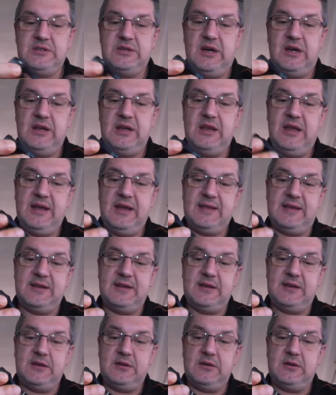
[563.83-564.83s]
I like that.
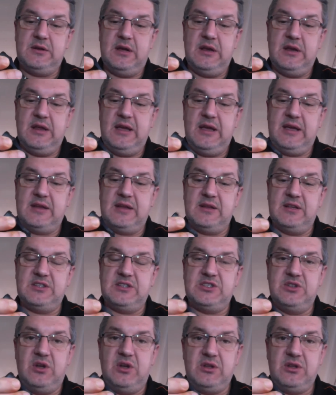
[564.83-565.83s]
I like it. It's
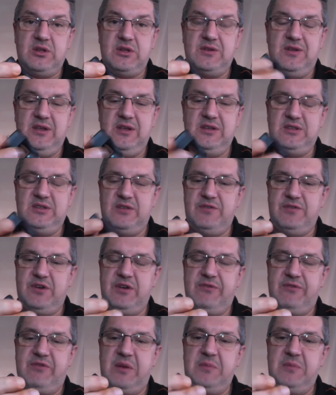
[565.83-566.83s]
not very
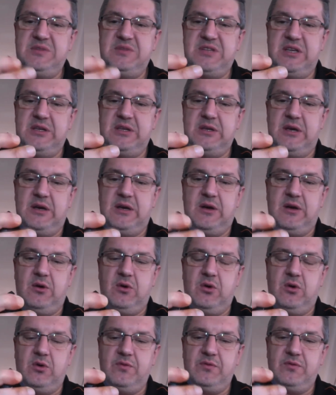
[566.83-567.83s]
flimsy
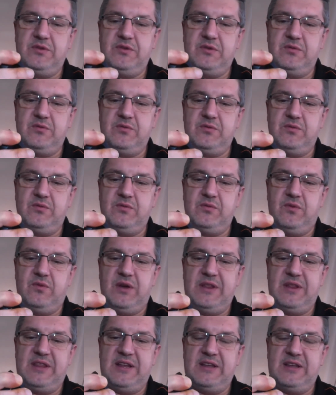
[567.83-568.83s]
or one
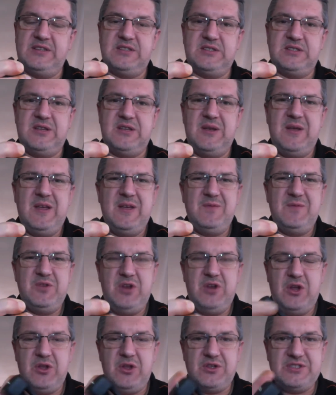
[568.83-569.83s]
that is. Do you
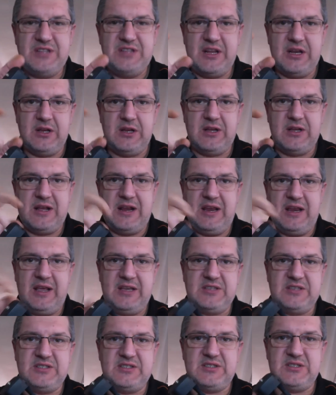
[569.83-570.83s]
know those little
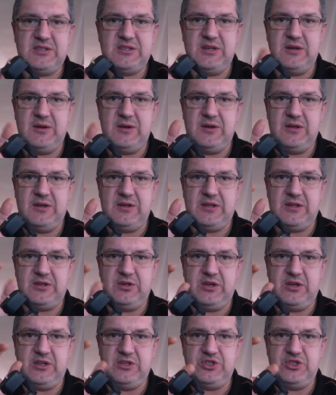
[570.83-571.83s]
clicks that you
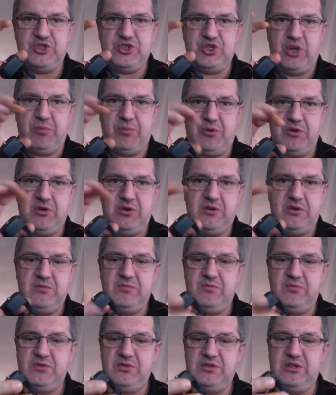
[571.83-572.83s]
can stop on
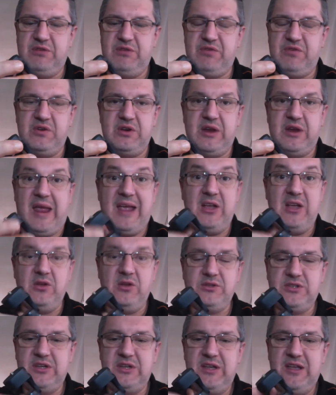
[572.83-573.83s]
different
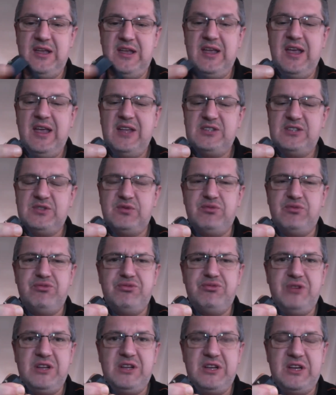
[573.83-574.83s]
angles? It's
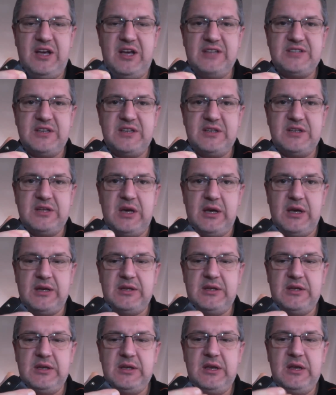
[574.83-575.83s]
really nice and tight.
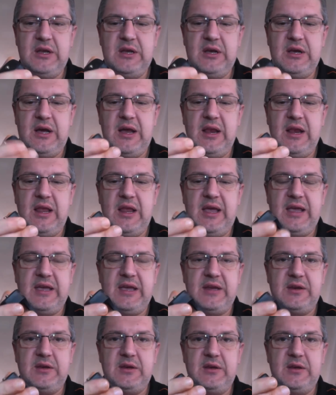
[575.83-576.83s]
I like it.
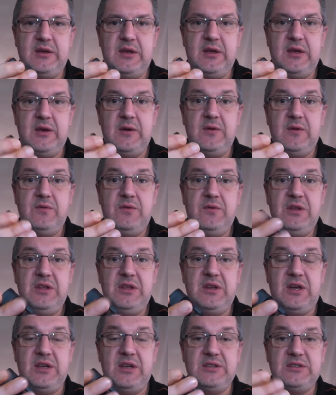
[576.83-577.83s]
Really
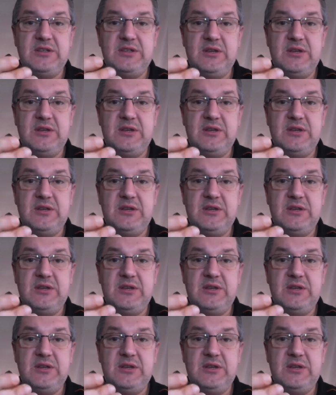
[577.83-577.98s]
nice.